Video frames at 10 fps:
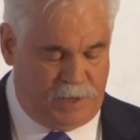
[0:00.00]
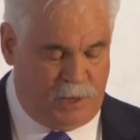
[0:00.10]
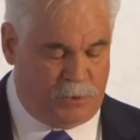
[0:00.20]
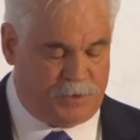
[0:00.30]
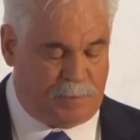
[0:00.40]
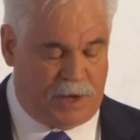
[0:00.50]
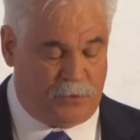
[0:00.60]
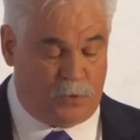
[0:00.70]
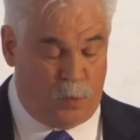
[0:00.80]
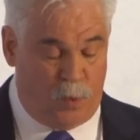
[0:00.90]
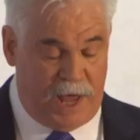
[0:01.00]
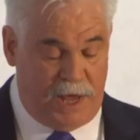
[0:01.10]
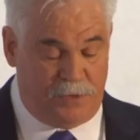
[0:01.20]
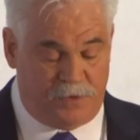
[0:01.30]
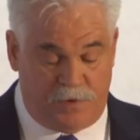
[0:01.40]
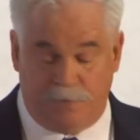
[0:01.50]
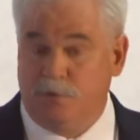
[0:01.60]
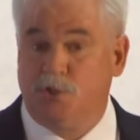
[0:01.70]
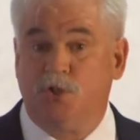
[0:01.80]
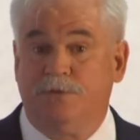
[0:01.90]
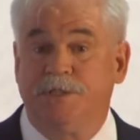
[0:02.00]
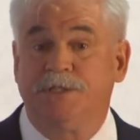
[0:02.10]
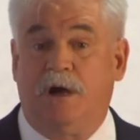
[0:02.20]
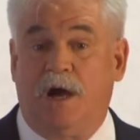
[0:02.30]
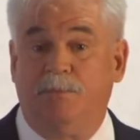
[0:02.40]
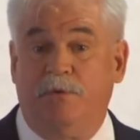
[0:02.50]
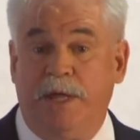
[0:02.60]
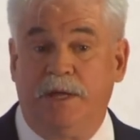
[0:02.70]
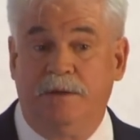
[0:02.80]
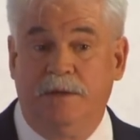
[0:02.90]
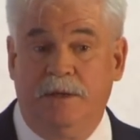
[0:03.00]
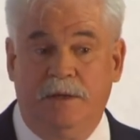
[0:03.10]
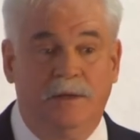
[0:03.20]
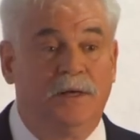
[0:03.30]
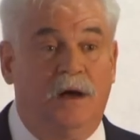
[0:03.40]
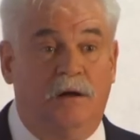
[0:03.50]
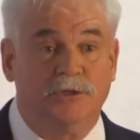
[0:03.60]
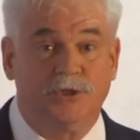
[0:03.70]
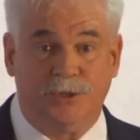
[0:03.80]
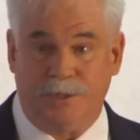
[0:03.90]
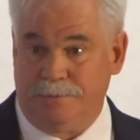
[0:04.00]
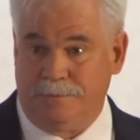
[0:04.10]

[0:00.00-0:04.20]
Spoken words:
It was about the way the civil service operated, culture,